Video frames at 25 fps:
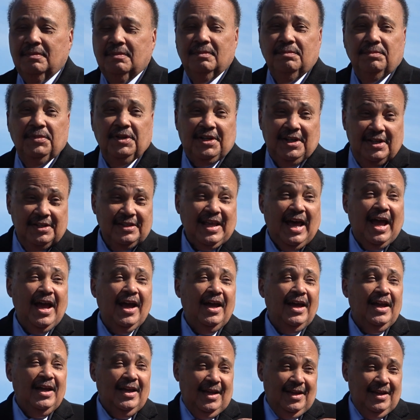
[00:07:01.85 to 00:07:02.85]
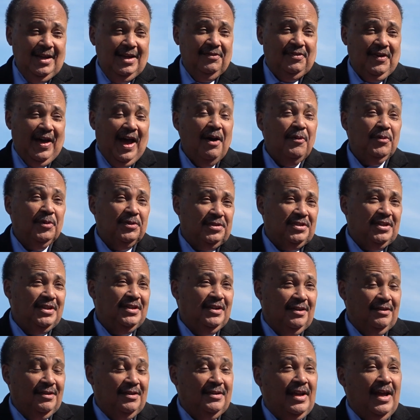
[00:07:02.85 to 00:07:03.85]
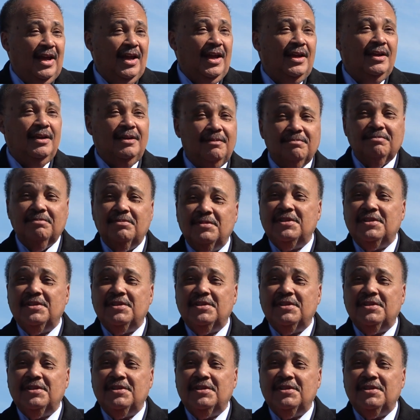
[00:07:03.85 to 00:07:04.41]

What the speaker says: Because if I was here today,